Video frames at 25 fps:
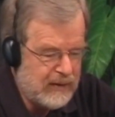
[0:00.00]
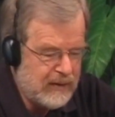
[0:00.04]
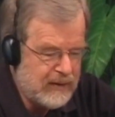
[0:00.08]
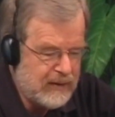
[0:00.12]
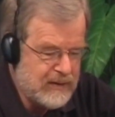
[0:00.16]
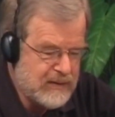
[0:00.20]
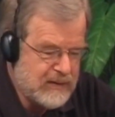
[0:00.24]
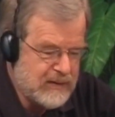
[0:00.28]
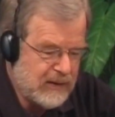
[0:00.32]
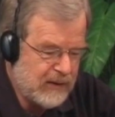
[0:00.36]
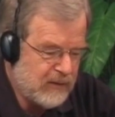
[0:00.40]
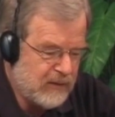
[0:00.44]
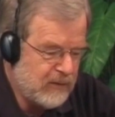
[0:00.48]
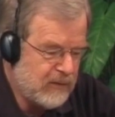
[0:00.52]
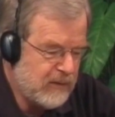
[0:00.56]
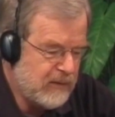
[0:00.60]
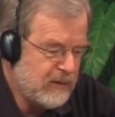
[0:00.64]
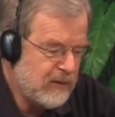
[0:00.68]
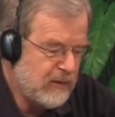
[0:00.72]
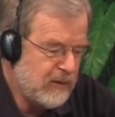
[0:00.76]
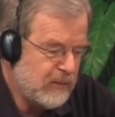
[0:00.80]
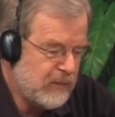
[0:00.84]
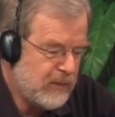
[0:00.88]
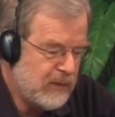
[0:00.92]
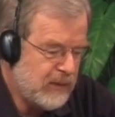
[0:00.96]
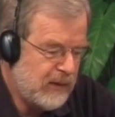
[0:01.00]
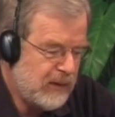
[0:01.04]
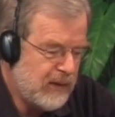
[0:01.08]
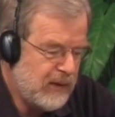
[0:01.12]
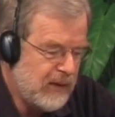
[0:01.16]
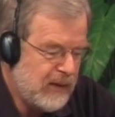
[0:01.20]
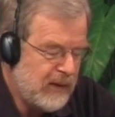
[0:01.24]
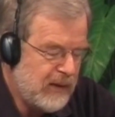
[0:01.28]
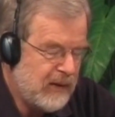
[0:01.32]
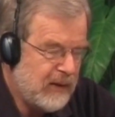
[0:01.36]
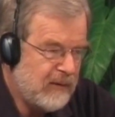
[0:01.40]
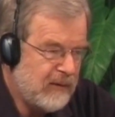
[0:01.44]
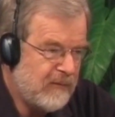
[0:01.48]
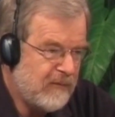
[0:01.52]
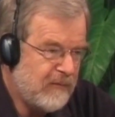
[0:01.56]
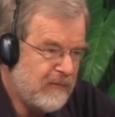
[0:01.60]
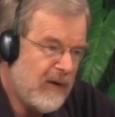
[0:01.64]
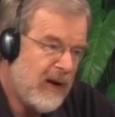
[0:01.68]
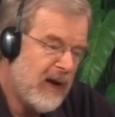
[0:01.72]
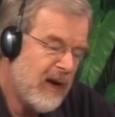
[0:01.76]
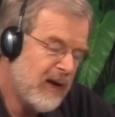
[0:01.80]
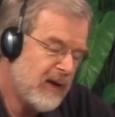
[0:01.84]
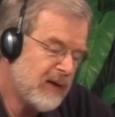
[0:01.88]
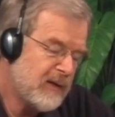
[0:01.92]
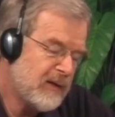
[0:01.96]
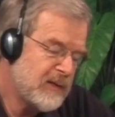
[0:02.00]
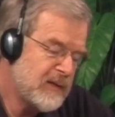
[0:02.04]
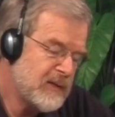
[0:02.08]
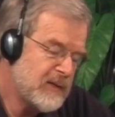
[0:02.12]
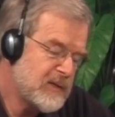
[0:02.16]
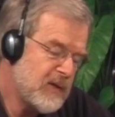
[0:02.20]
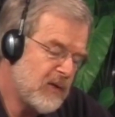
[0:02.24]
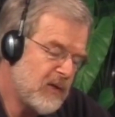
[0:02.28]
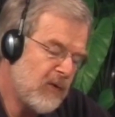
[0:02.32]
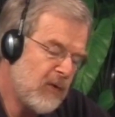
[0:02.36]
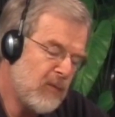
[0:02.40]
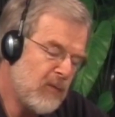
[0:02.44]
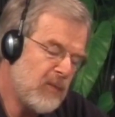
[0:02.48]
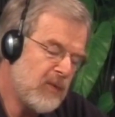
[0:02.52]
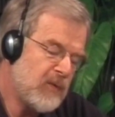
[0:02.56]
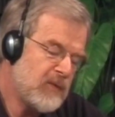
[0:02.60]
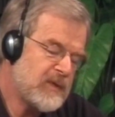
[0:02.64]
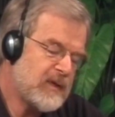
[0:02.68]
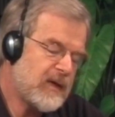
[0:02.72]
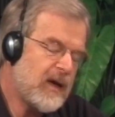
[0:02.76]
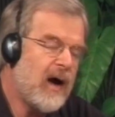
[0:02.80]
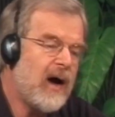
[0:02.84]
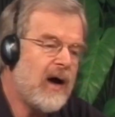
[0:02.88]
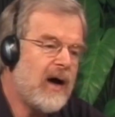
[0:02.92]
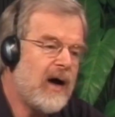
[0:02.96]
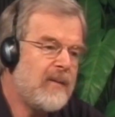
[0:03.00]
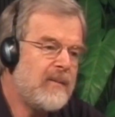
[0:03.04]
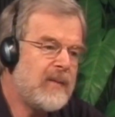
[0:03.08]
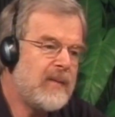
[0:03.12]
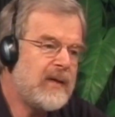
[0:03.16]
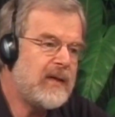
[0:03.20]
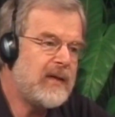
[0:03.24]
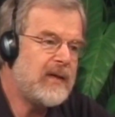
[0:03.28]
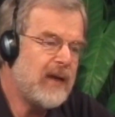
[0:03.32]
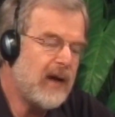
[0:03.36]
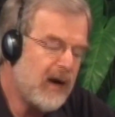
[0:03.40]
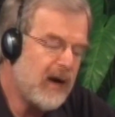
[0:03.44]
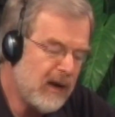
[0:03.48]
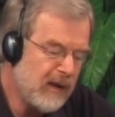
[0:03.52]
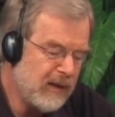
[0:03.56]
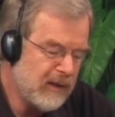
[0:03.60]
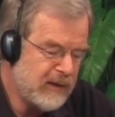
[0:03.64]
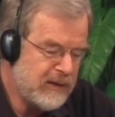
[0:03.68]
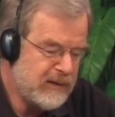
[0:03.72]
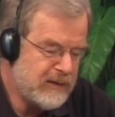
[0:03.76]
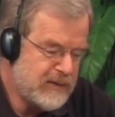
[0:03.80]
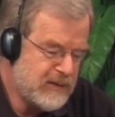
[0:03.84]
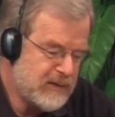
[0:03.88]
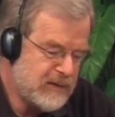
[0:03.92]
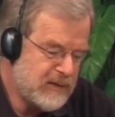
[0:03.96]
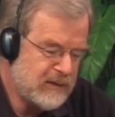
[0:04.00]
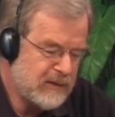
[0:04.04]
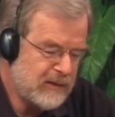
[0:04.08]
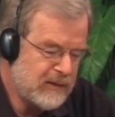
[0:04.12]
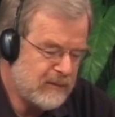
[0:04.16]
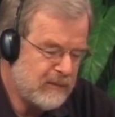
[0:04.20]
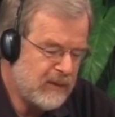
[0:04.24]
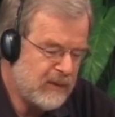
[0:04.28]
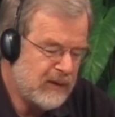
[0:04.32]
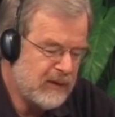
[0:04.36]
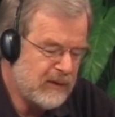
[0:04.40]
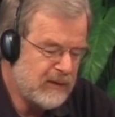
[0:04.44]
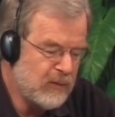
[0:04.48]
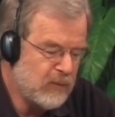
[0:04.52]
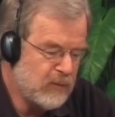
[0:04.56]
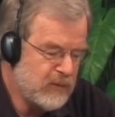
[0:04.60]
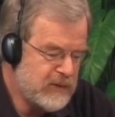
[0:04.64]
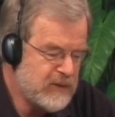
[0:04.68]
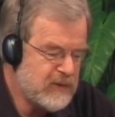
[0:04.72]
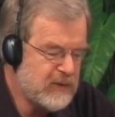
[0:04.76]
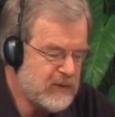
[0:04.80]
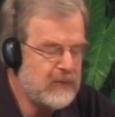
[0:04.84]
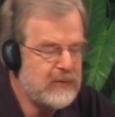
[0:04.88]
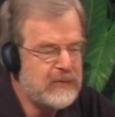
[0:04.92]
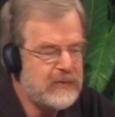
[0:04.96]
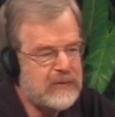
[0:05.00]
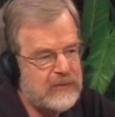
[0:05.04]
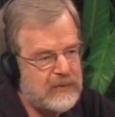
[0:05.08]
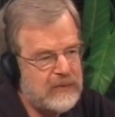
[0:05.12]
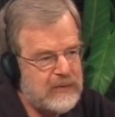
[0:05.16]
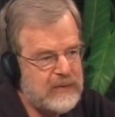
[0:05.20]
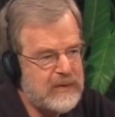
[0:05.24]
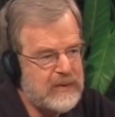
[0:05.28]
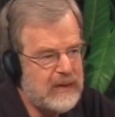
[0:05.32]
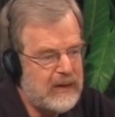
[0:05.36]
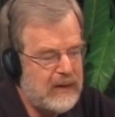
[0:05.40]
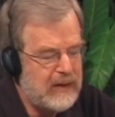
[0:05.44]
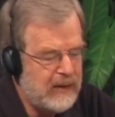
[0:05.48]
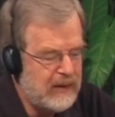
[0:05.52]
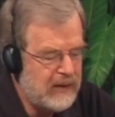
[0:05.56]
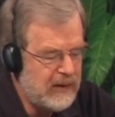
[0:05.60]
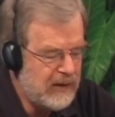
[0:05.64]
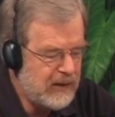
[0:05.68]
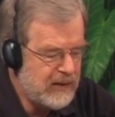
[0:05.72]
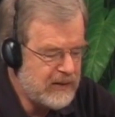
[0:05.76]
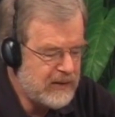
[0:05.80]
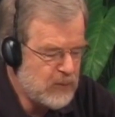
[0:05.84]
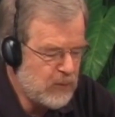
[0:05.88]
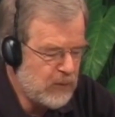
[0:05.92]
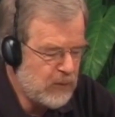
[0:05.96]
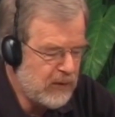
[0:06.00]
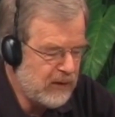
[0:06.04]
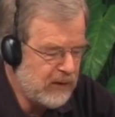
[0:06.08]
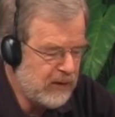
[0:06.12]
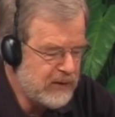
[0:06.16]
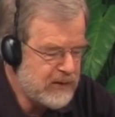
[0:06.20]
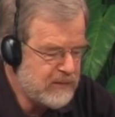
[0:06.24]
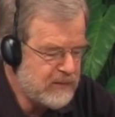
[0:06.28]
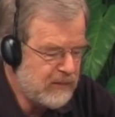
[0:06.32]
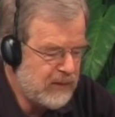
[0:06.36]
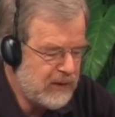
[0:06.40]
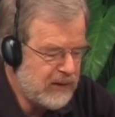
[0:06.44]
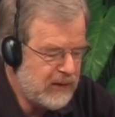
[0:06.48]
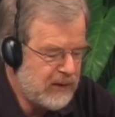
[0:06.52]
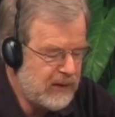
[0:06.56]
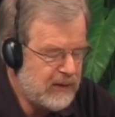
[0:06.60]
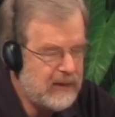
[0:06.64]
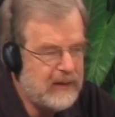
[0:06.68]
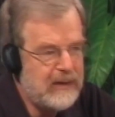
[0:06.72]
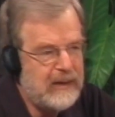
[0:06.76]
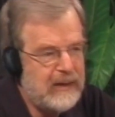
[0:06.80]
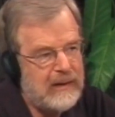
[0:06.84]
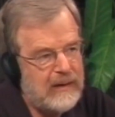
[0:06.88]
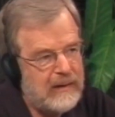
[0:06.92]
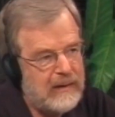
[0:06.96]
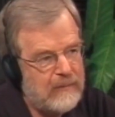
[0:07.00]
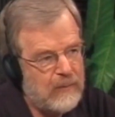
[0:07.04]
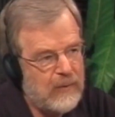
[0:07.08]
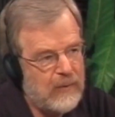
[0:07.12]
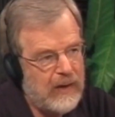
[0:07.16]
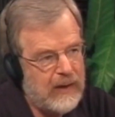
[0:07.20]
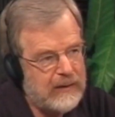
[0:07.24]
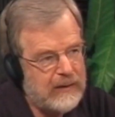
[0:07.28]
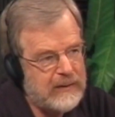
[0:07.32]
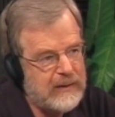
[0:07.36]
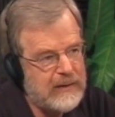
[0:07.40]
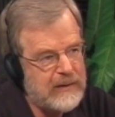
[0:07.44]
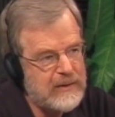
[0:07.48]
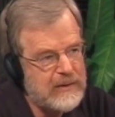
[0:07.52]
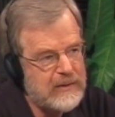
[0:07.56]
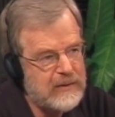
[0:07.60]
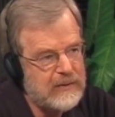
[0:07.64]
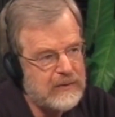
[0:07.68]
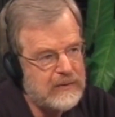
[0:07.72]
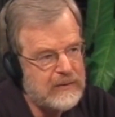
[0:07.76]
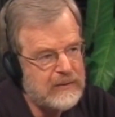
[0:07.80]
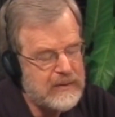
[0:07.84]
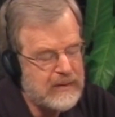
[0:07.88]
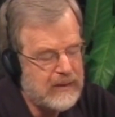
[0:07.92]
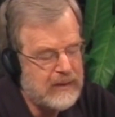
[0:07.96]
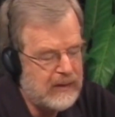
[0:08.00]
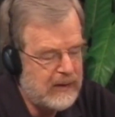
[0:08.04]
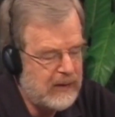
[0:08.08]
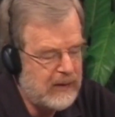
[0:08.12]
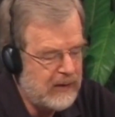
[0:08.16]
psychotherapy. In fact, it's almost common knowledge among the researchers as well as many of the practitioners.